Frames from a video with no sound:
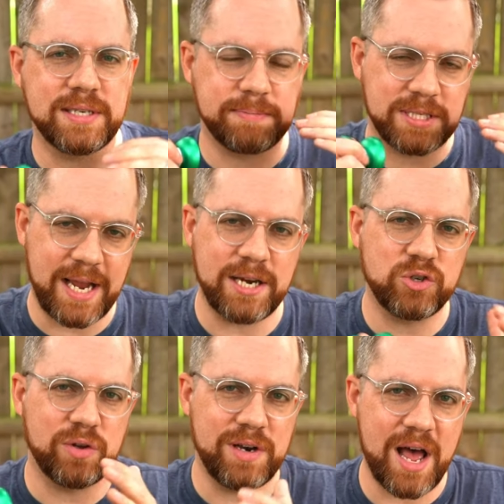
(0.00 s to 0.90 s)

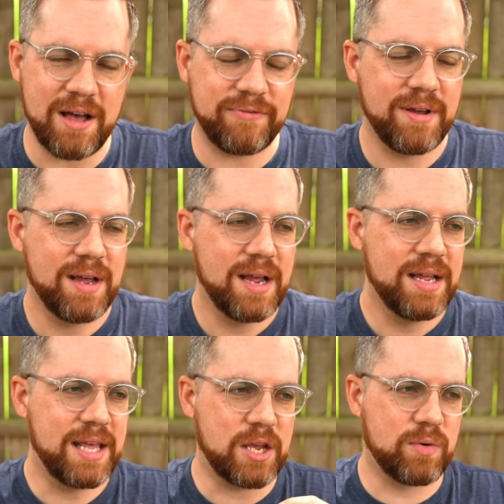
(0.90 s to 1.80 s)
substantial enough
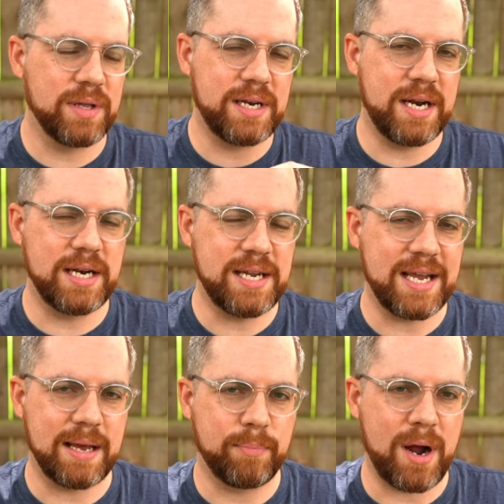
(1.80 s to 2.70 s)
that you really need to
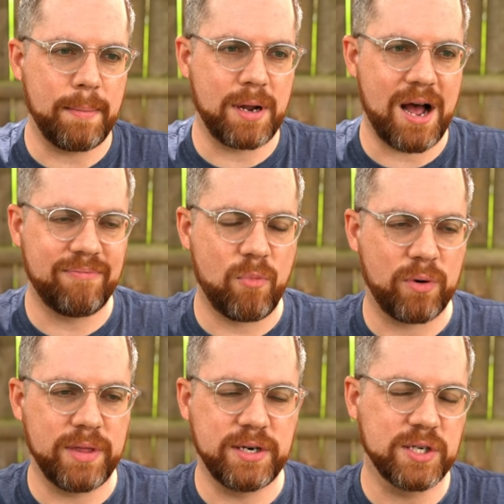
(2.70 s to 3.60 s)
take it probably off
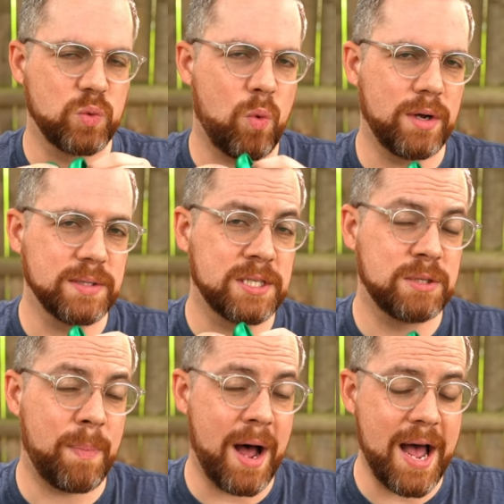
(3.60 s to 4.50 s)
more than just one
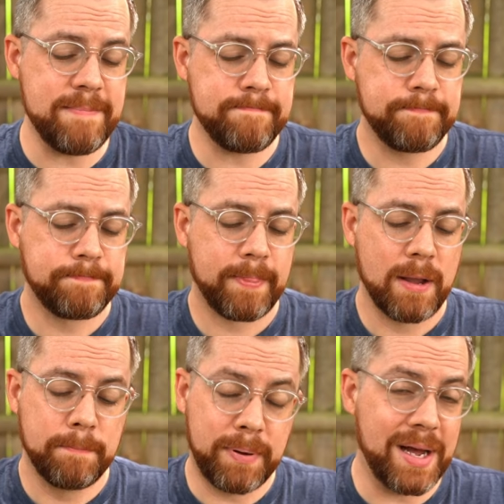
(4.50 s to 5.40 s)
spot.
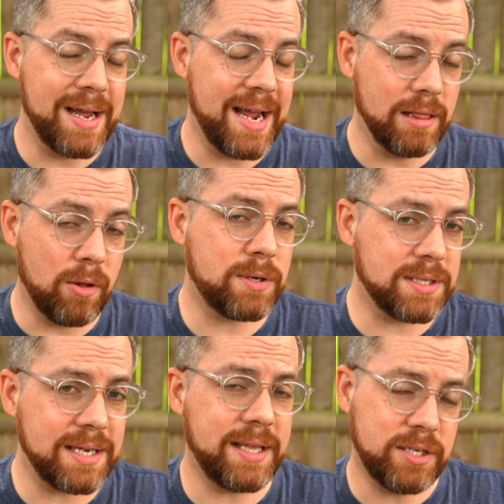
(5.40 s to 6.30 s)
But it looks
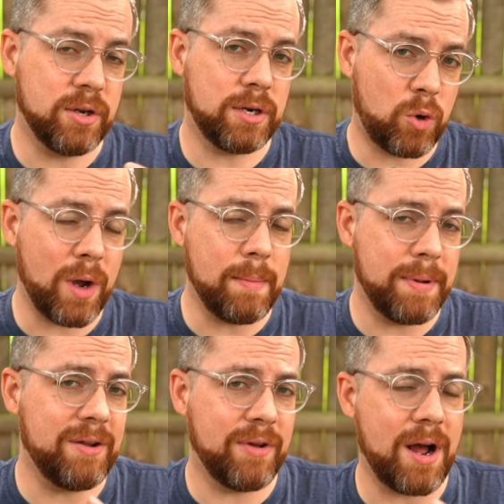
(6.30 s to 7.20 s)
like they took quite a
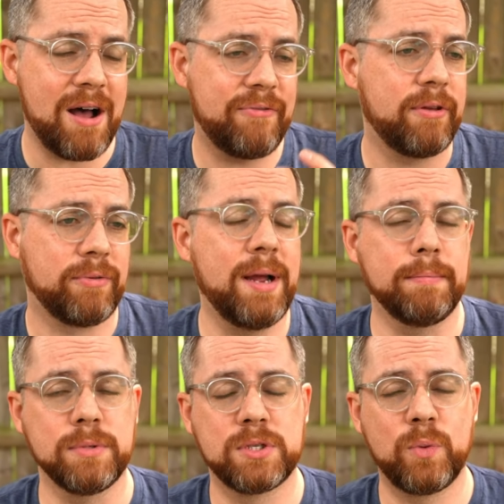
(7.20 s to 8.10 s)
bit of it off the
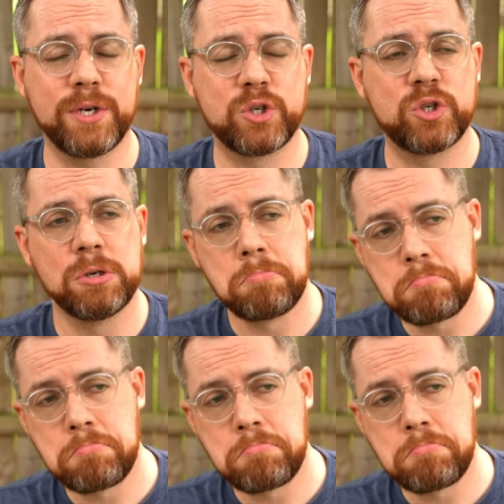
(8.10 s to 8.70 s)
rims, which,